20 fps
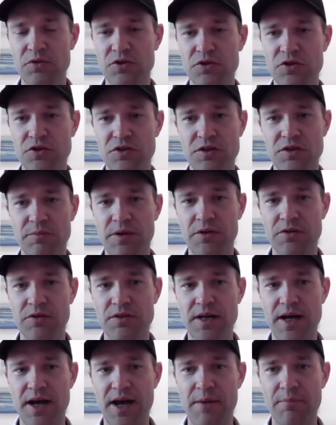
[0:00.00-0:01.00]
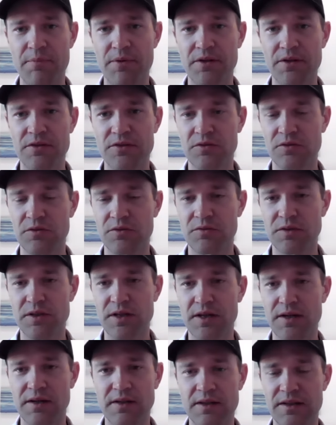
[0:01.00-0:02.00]
was just about to happen and so
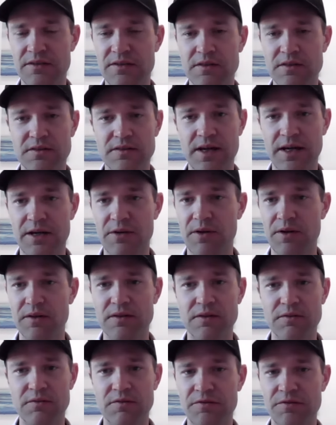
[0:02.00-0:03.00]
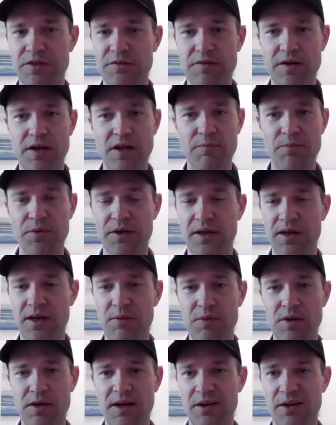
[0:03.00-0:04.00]
yeah it's exactly a developer
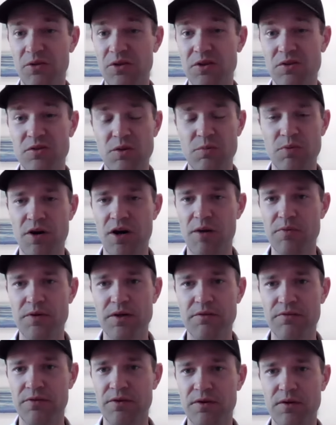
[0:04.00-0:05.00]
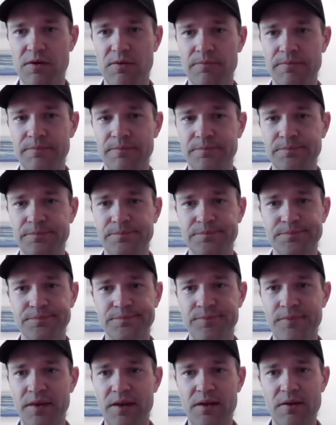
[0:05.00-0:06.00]
came in i only owned the property for
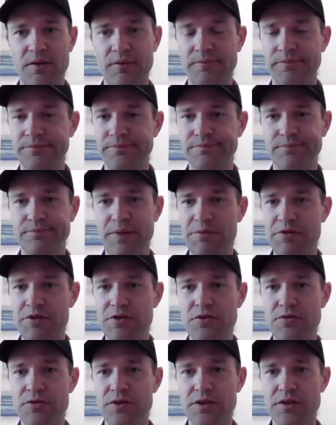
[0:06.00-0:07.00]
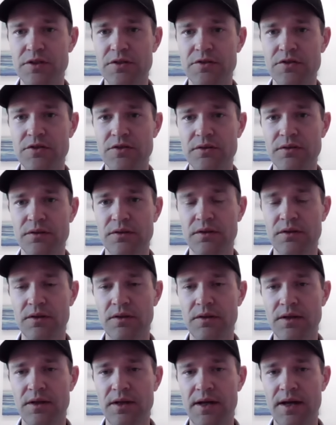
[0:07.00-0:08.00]
you know maybe two years
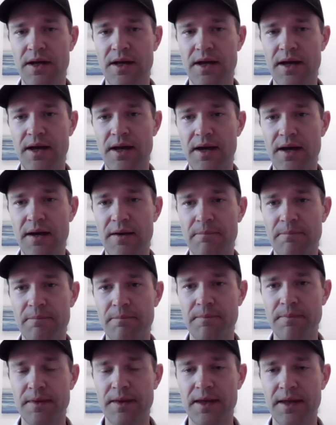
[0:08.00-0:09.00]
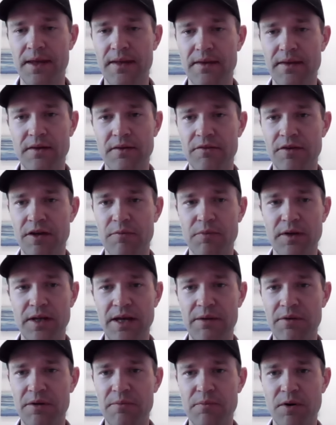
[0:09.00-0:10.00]
um, and a developer came
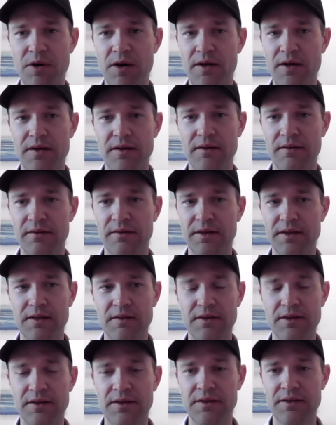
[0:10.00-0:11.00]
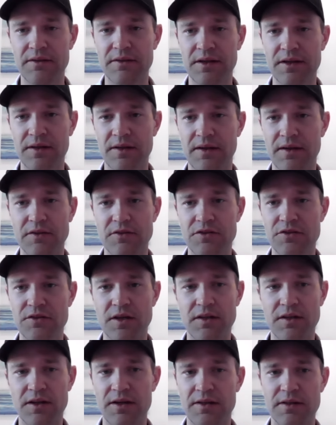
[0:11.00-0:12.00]
in and bought it and you know he, i kind of just got
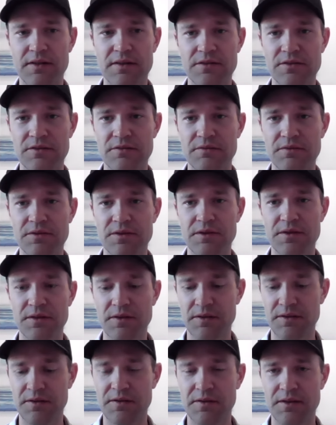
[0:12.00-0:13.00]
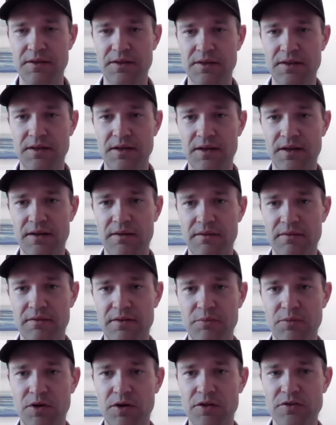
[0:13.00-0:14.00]
lucky because the uh,
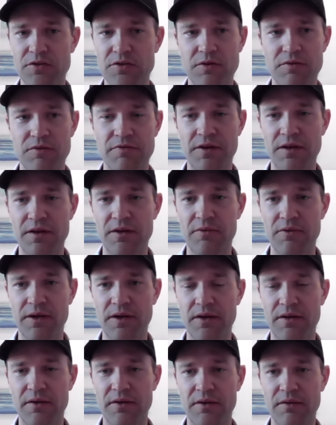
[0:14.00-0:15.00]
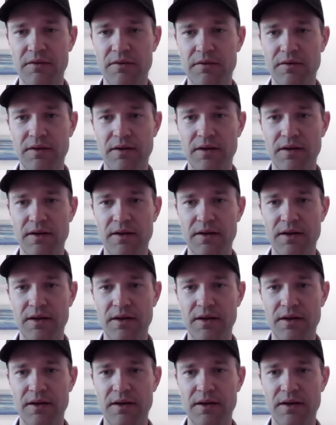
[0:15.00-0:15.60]
the market sort of fell out right under uh, have you